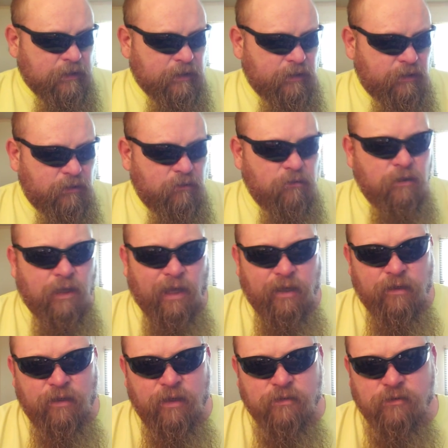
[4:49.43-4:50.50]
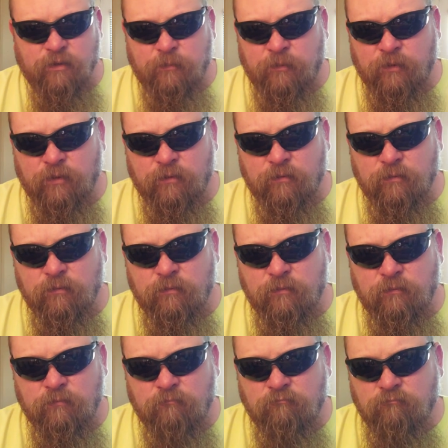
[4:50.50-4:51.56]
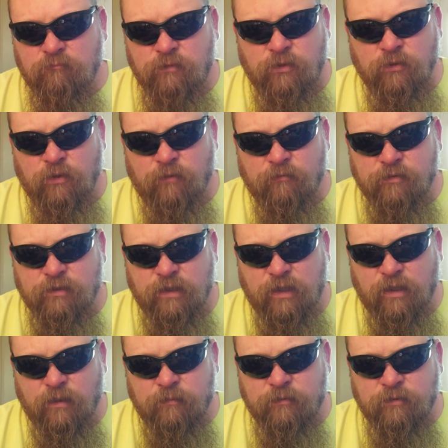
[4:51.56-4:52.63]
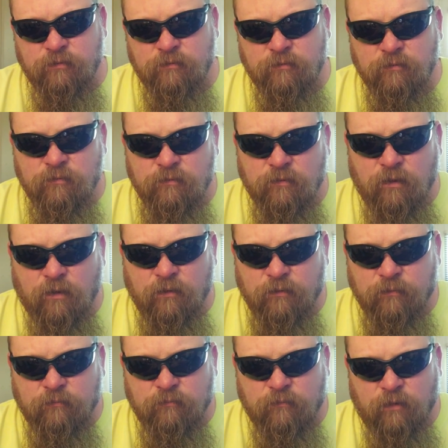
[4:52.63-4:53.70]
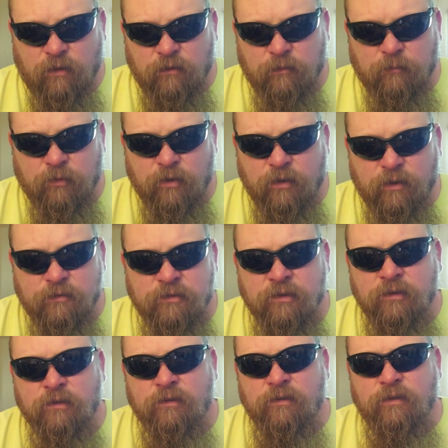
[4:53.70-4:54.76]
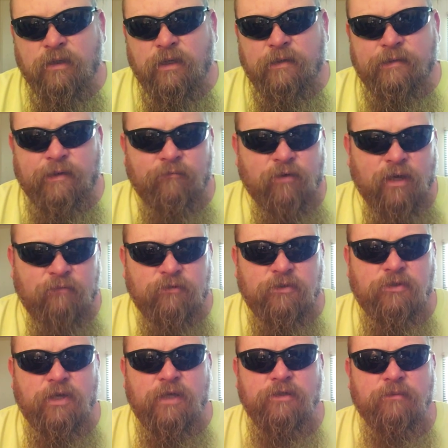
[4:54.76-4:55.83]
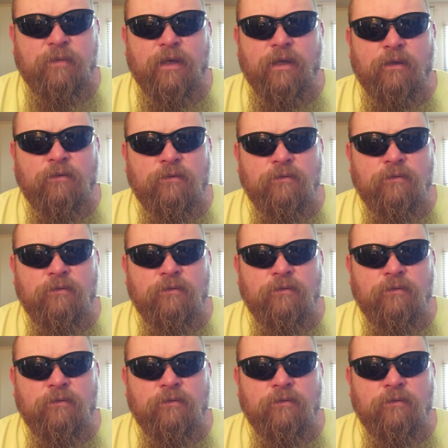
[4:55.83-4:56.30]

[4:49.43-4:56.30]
and I can actually put 2 different setups on the press and never have to change them out.